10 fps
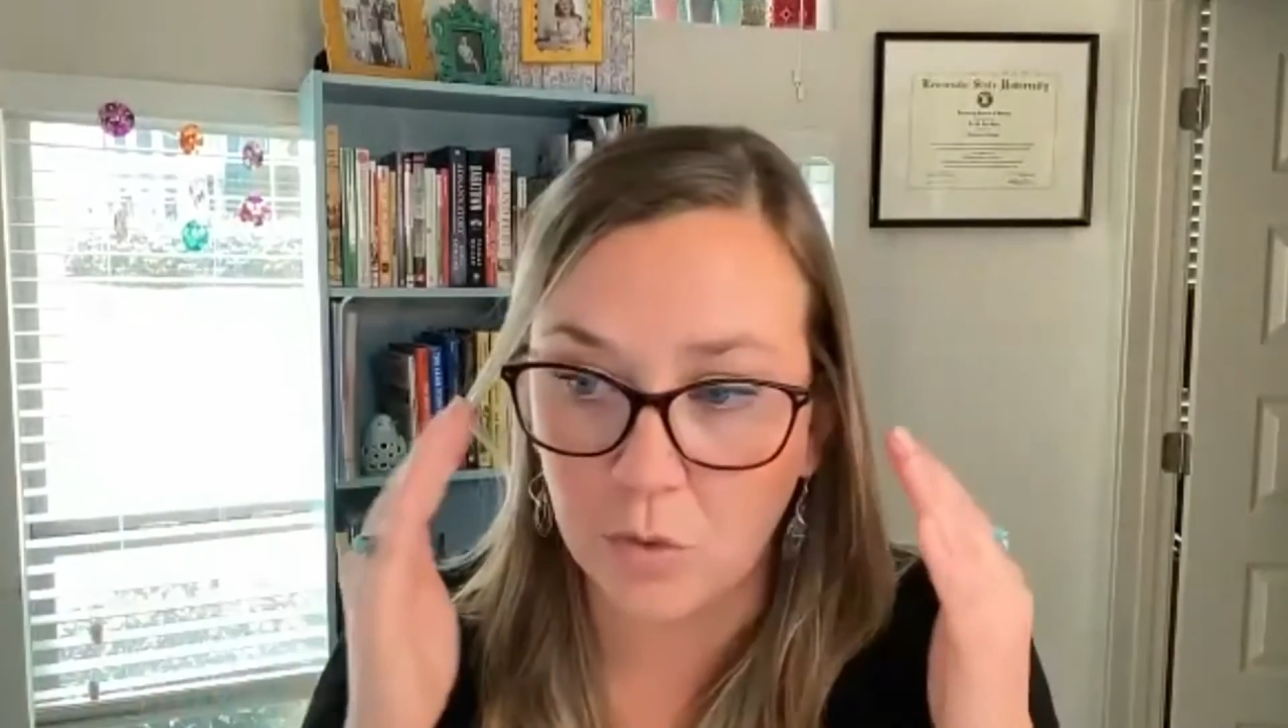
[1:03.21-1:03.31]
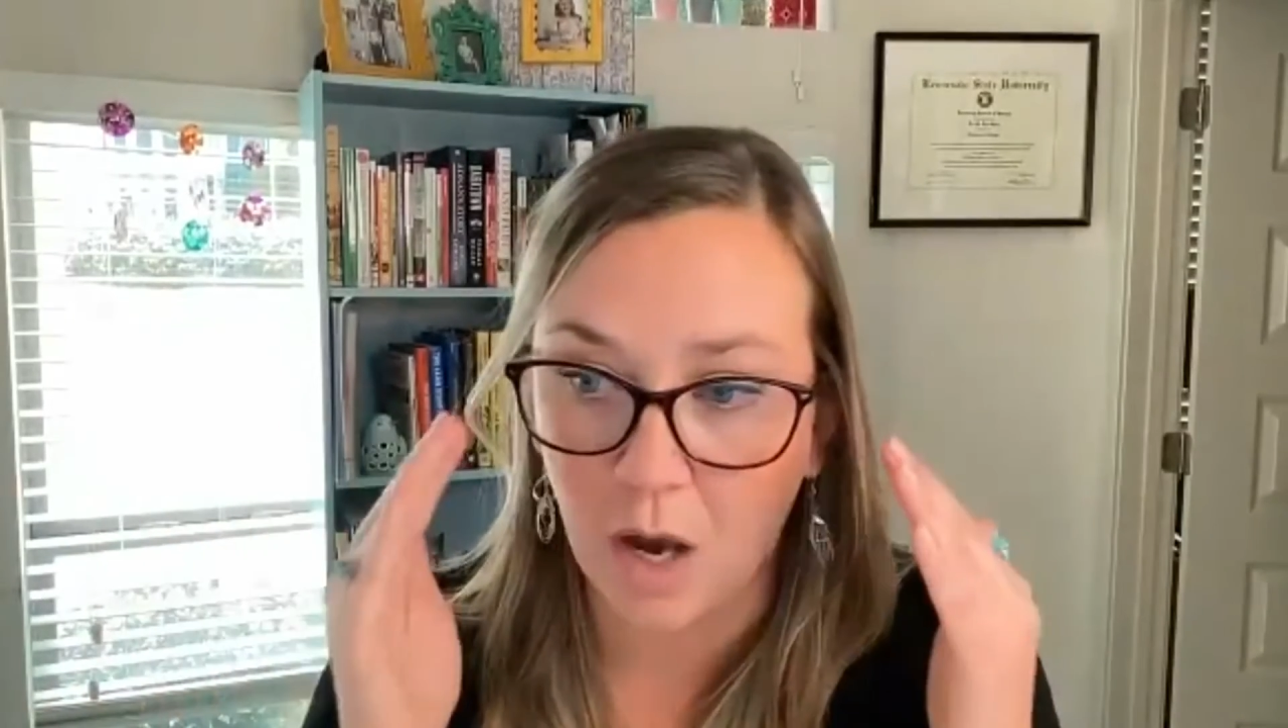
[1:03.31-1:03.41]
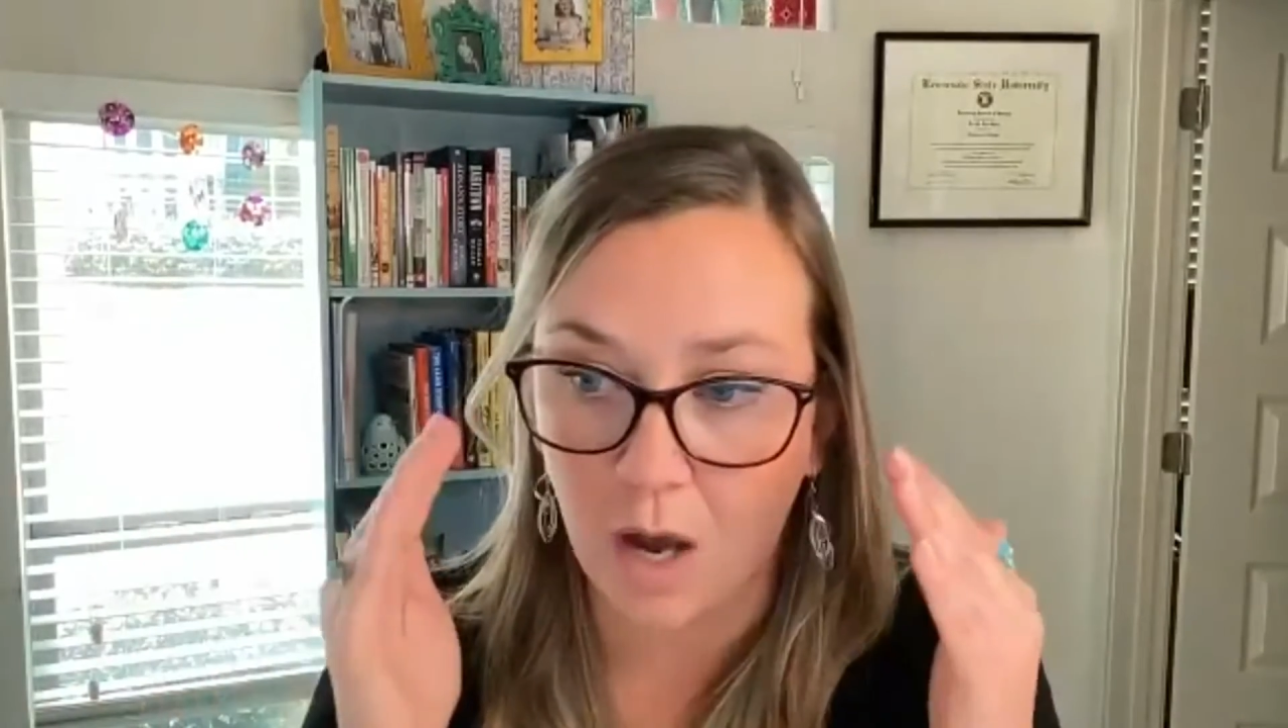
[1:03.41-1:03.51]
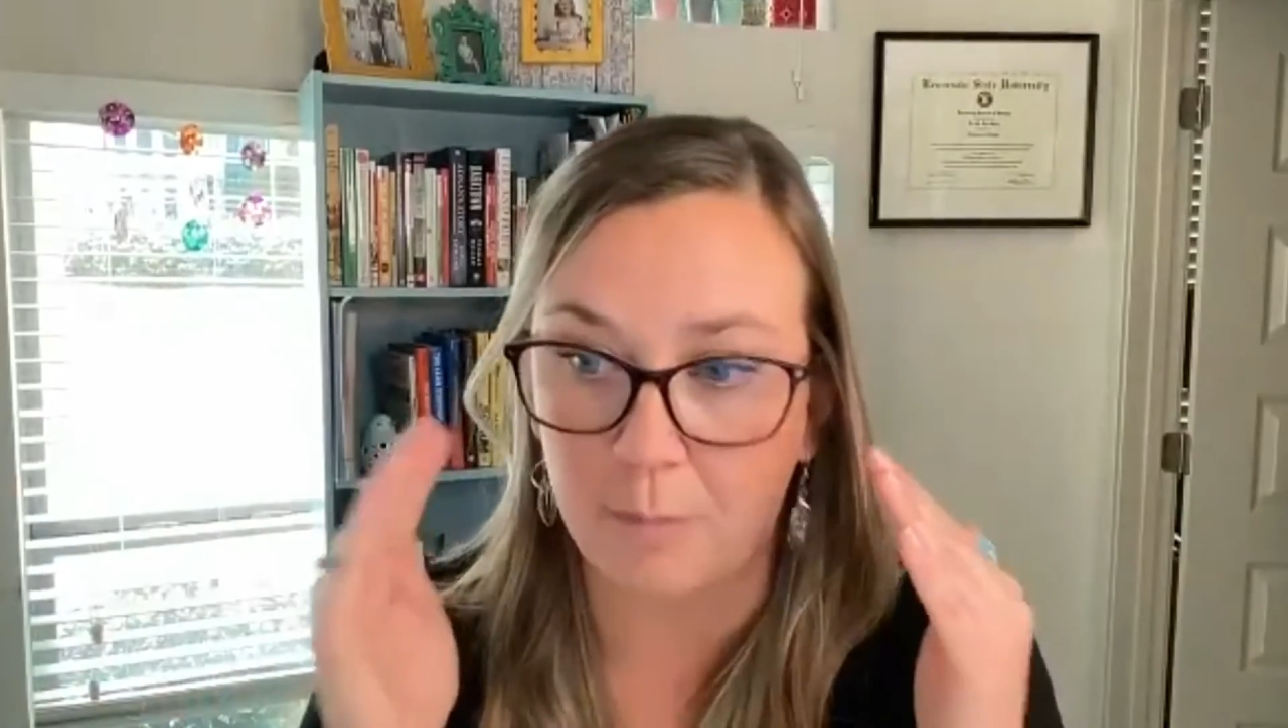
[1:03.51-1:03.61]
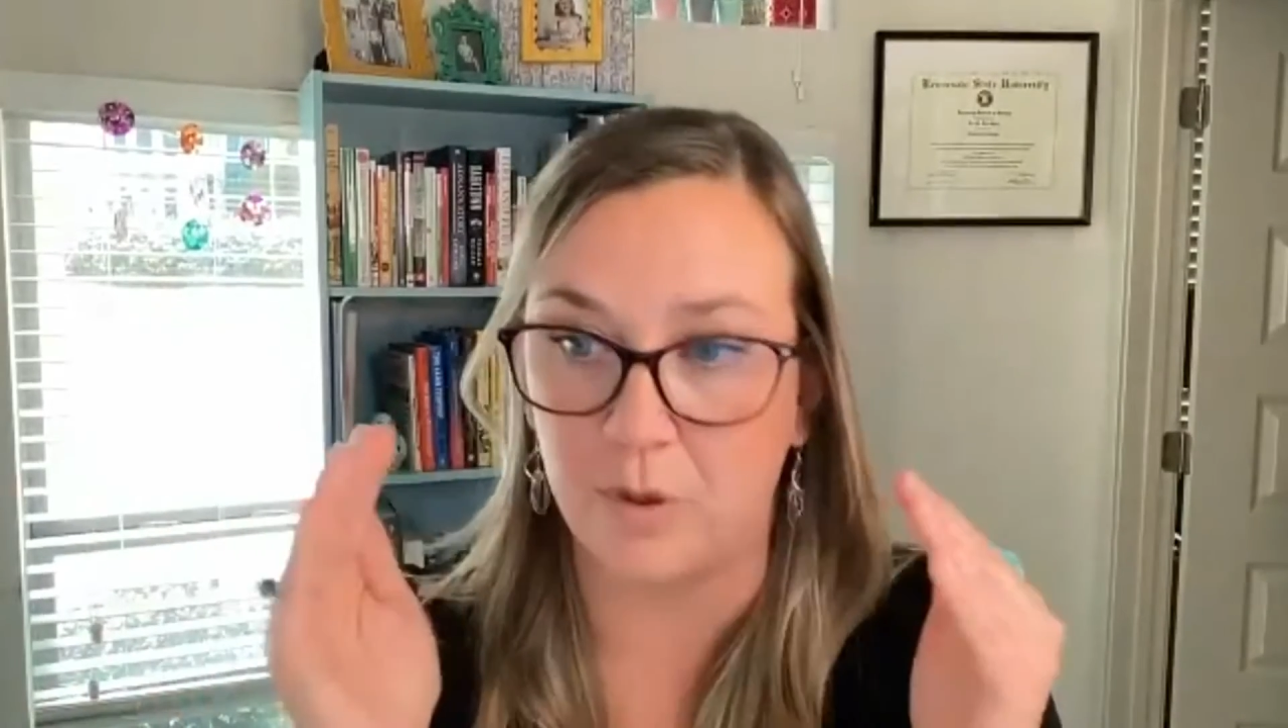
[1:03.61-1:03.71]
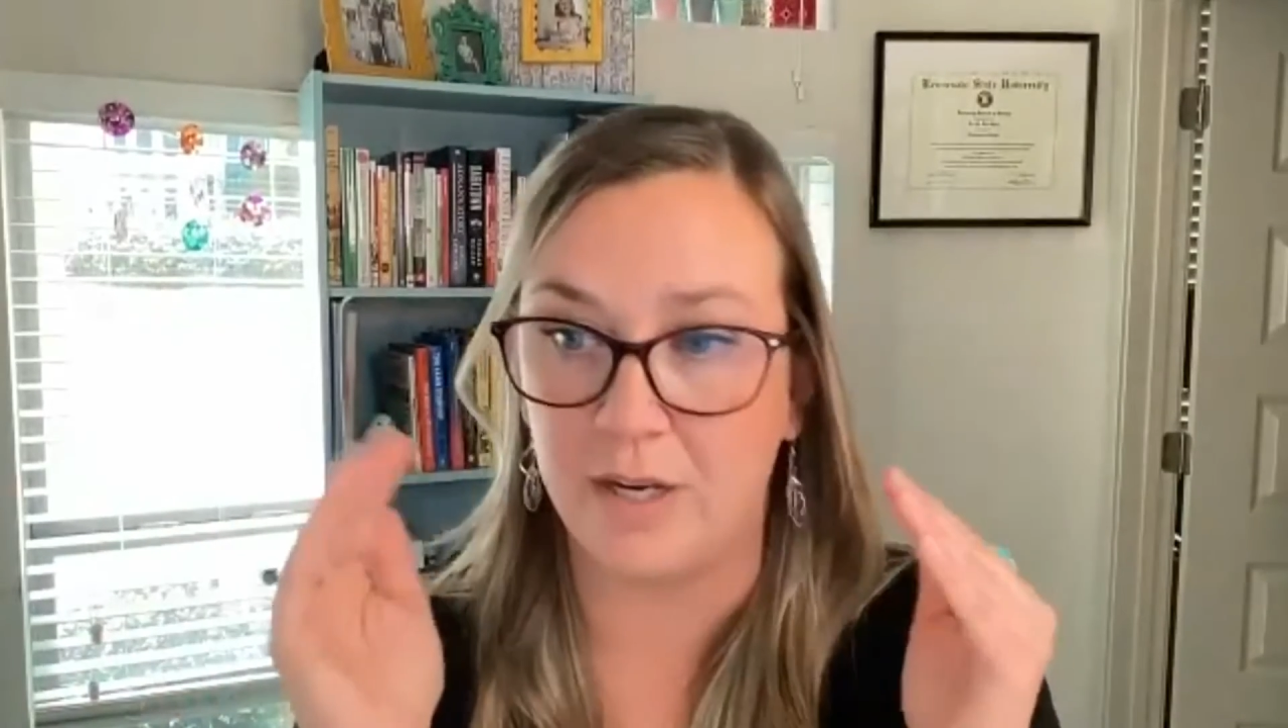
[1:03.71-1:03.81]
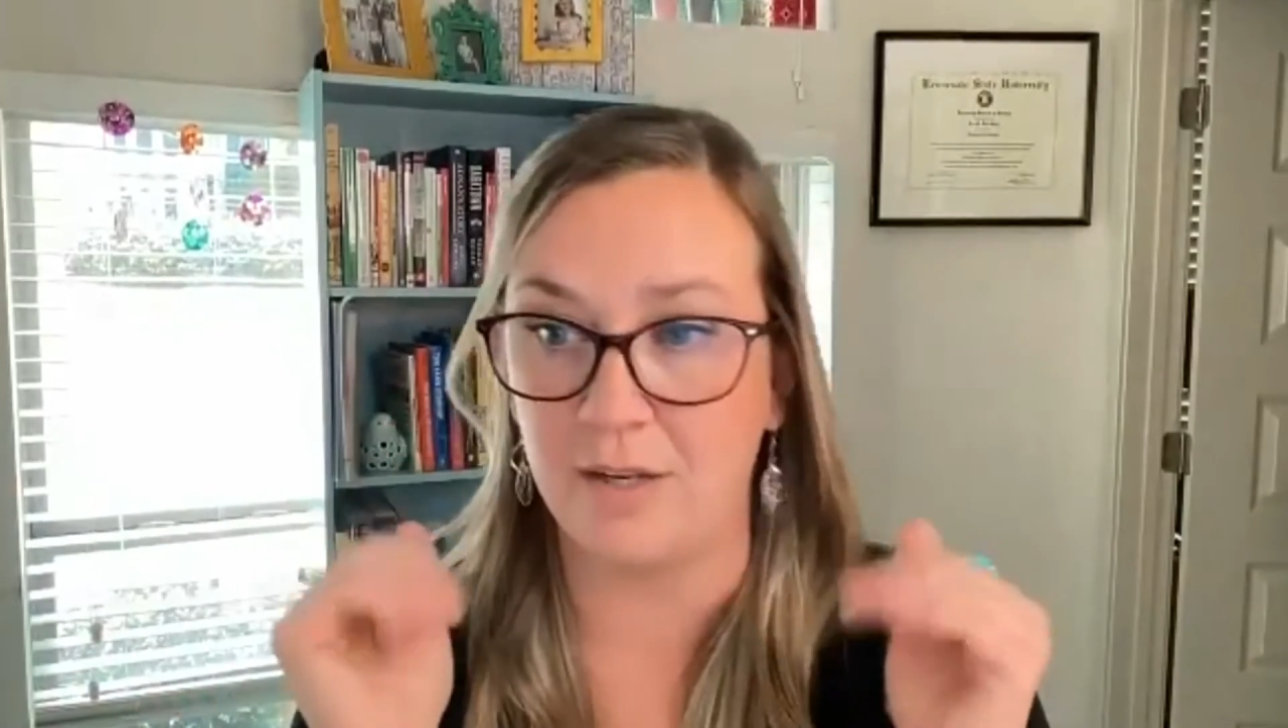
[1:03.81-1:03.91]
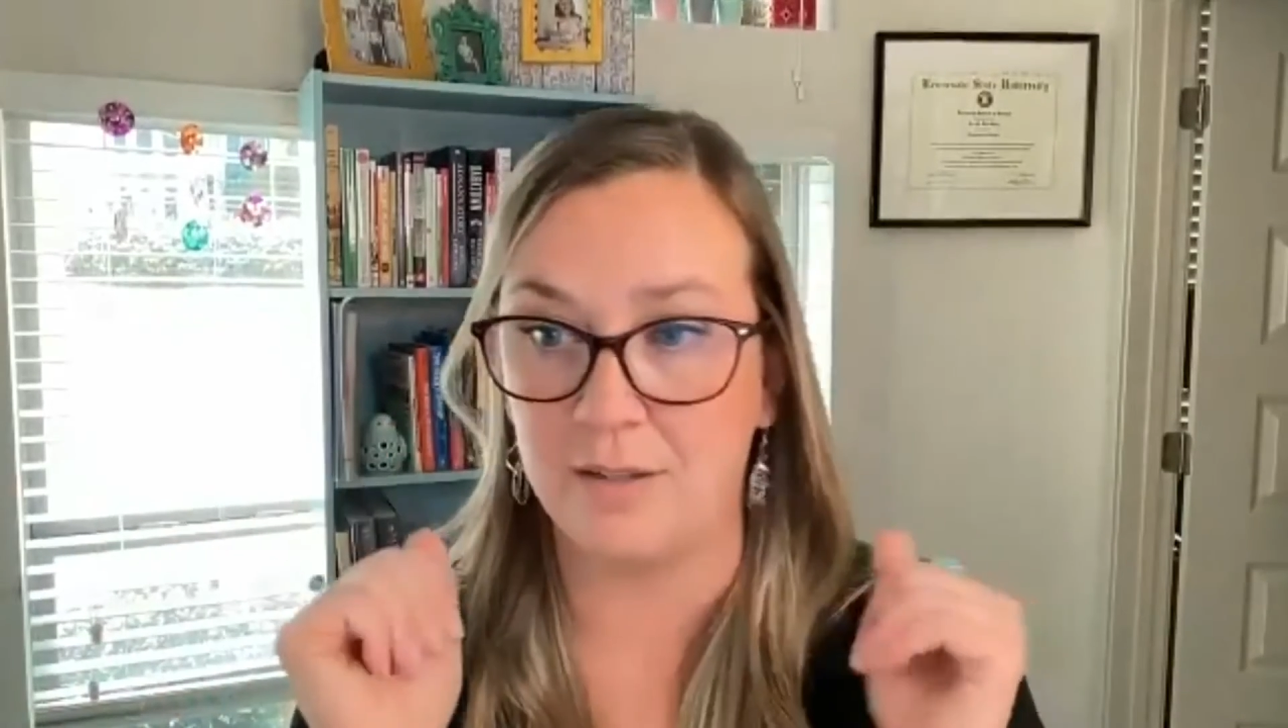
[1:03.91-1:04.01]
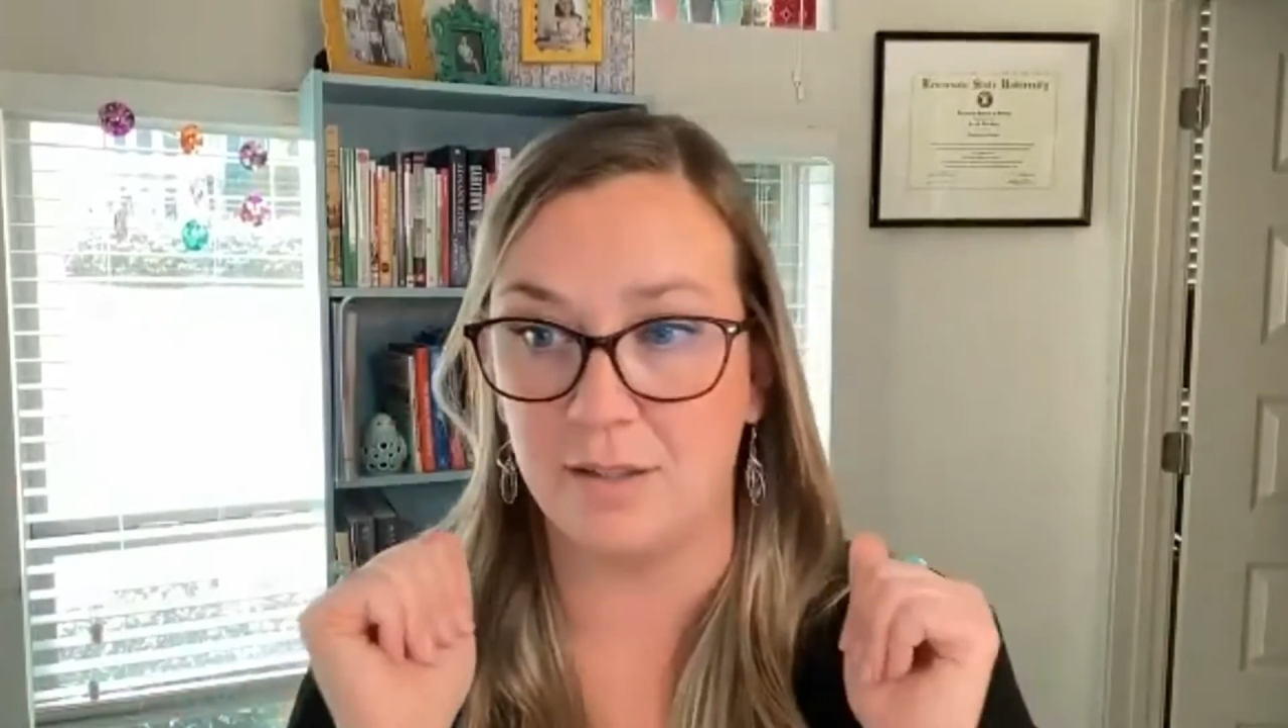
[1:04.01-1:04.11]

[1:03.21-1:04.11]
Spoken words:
comprehend